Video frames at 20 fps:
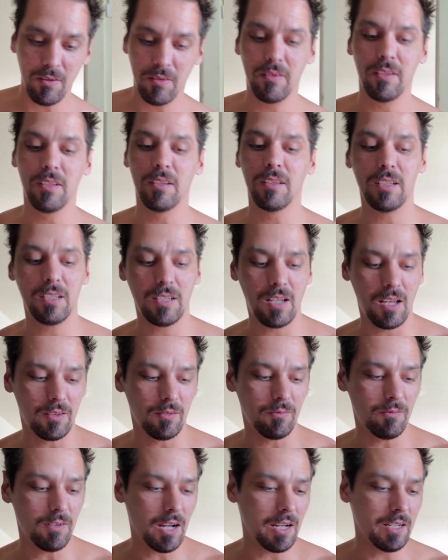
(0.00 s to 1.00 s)
And then they got
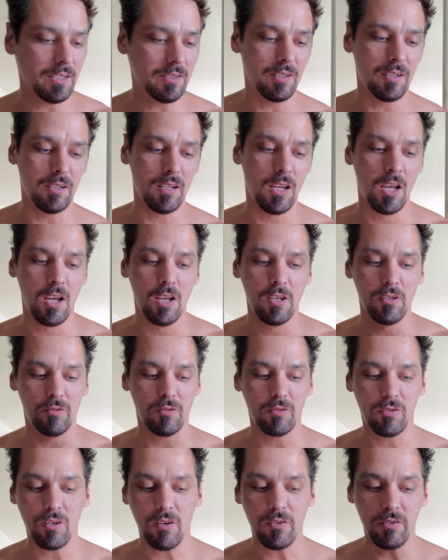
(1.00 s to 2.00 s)
the rights. And so
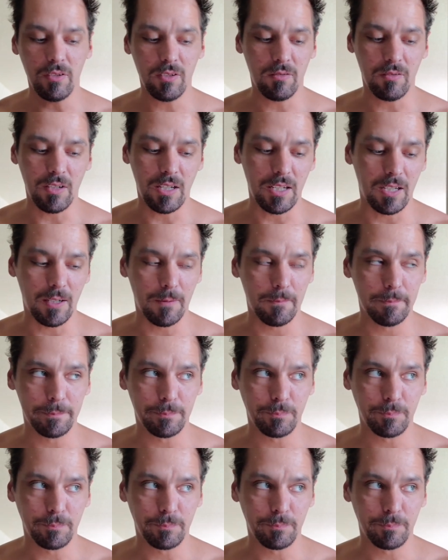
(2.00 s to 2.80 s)
there's all this like